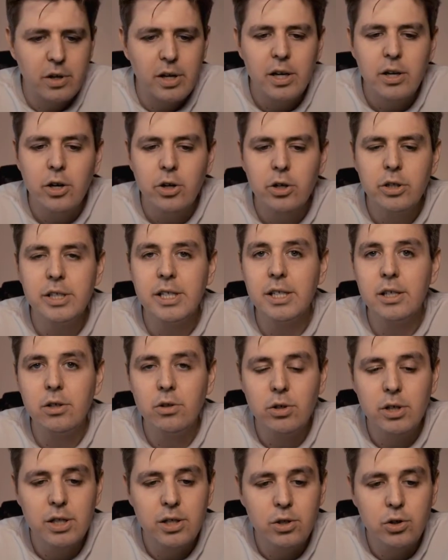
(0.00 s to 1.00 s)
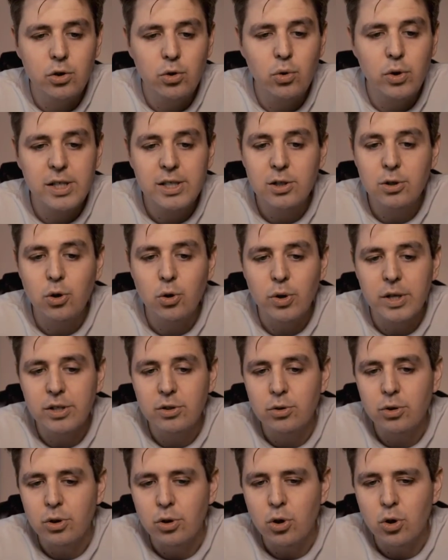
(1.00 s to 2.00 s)
Okay, another thing you can do is go
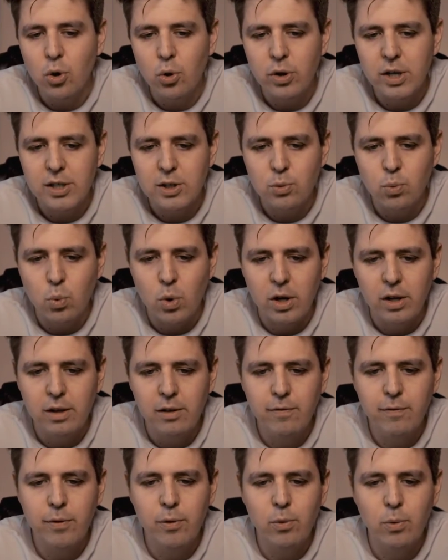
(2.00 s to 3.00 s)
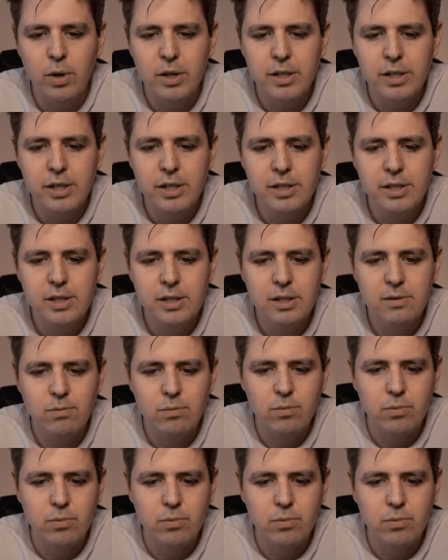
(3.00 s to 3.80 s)
into the code as well if you want it.